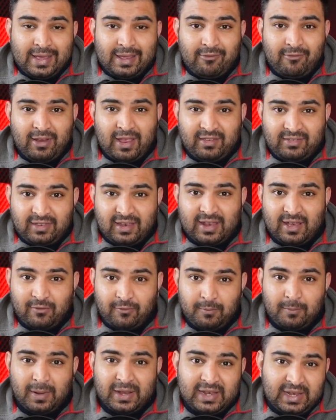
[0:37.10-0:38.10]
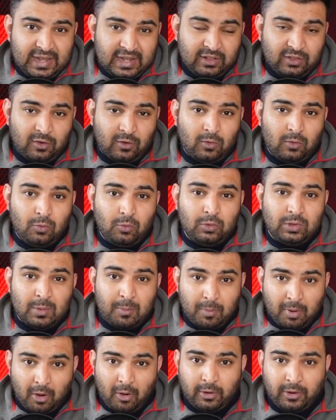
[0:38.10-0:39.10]
raise enough money through the
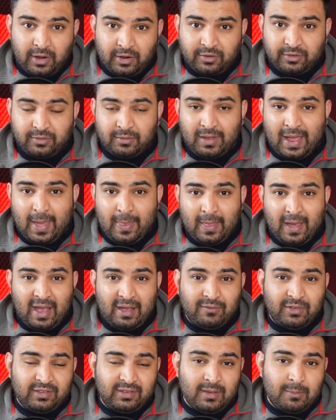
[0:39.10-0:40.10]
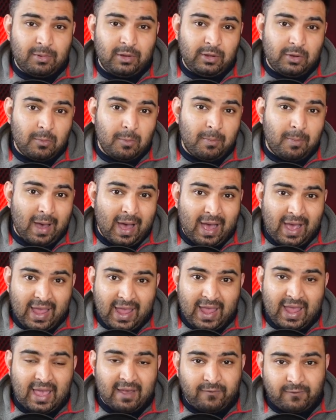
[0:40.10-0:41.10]
products and I was able to
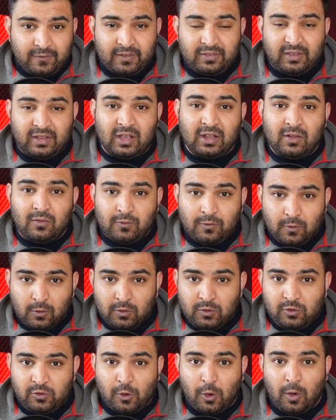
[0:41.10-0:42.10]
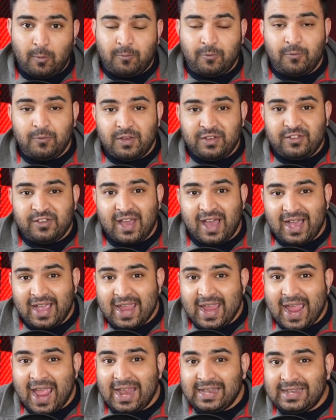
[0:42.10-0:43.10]
buy a physical phone shop, which
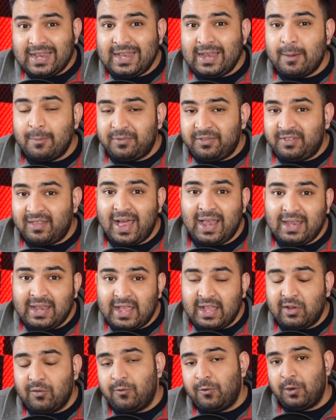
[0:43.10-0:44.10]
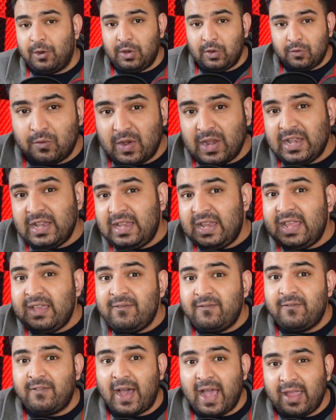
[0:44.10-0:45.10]
I ended up selling for
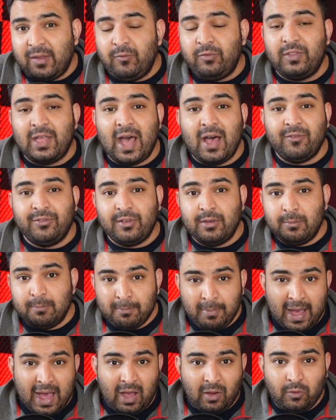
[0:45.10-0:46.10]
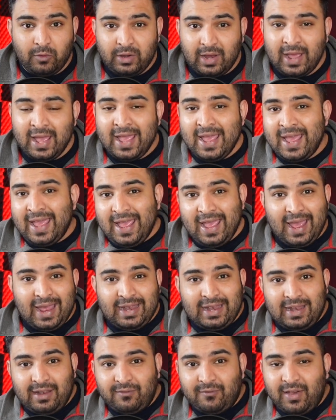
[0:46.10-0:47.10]
£25,000,
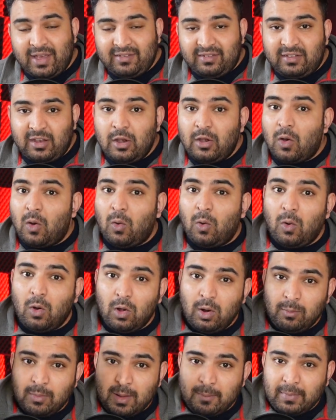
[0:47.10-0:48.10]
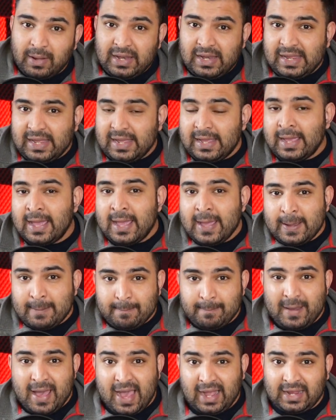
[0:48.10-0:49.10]
and invested all my money
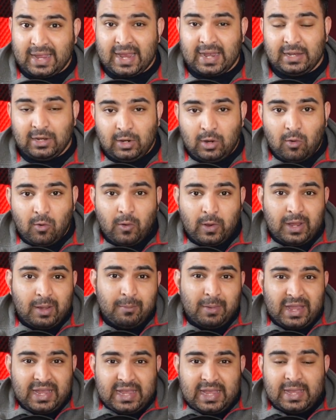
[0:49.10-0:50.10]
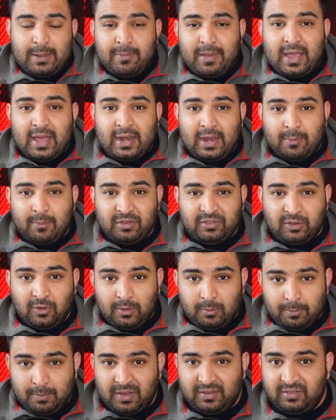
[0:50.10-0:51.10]
back in growing my eBay and
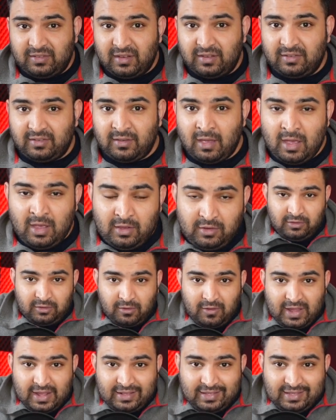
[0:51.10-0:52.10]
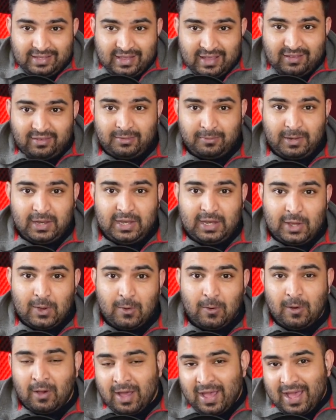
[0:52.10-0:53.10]
Amazon business. So in this
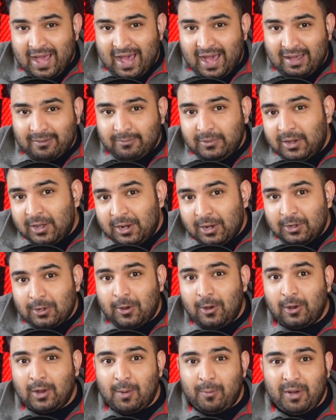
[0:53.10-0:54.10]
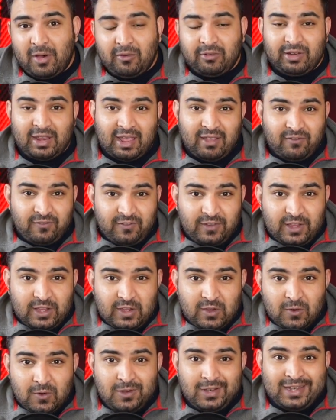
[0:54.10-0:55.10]
video, I'm gonna talk about, if
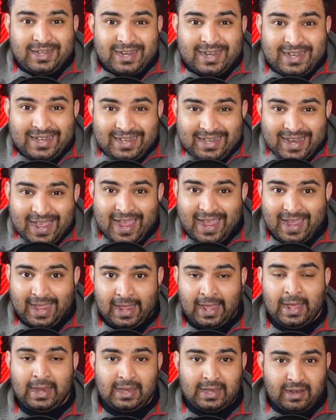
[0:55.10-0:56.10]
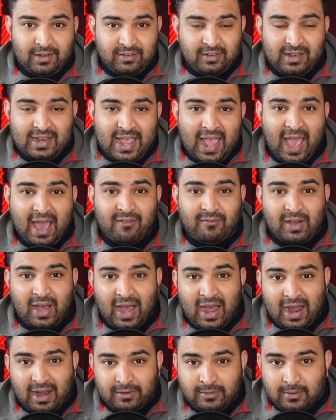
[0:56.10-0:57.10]
you today literally have
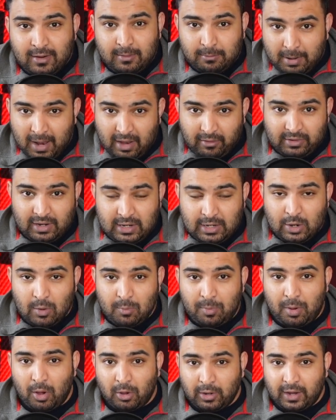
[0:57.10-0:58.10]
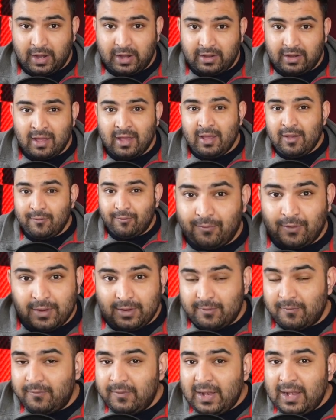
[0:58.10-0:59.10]
£100 in your pocket,
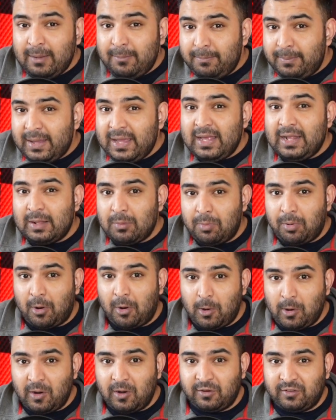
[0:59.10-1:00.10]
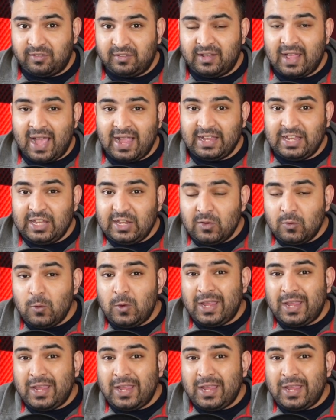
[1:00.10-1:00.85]
what will be the products that you